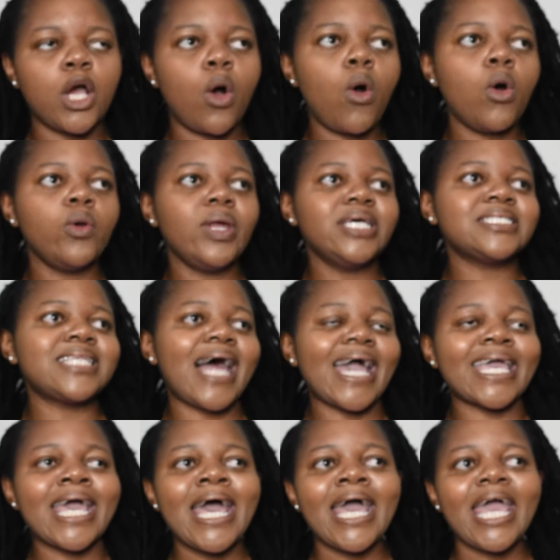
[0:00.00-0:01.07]
Always
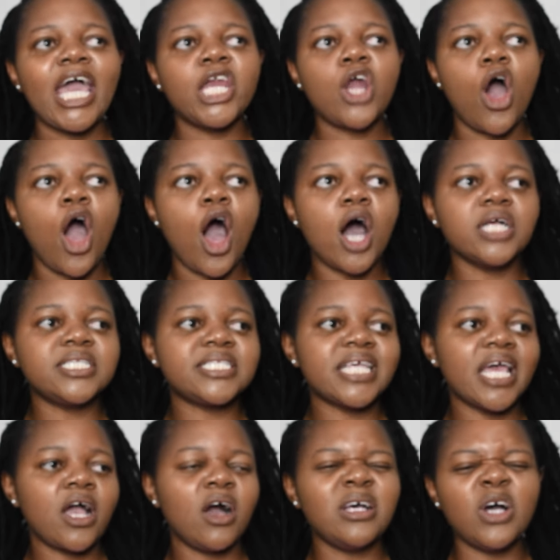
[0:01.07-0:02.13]
like
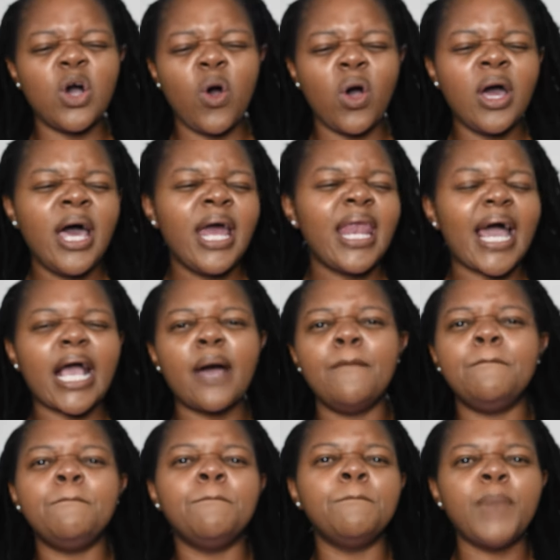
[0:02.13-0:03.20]
enhancing, like
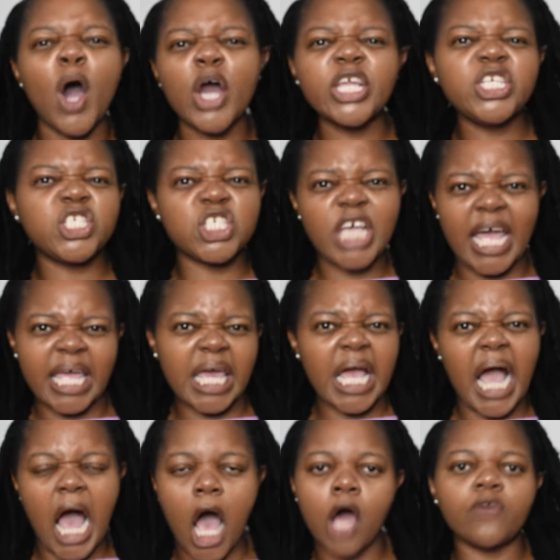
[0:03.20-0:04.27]
a body
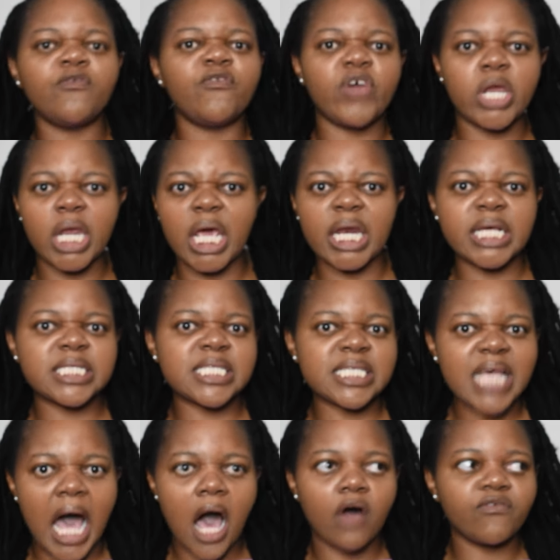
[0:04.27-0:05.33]
checking outfit in
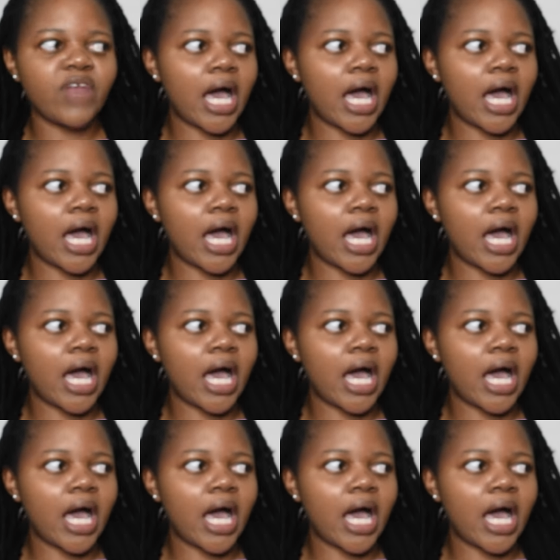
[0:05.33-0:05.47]
itself.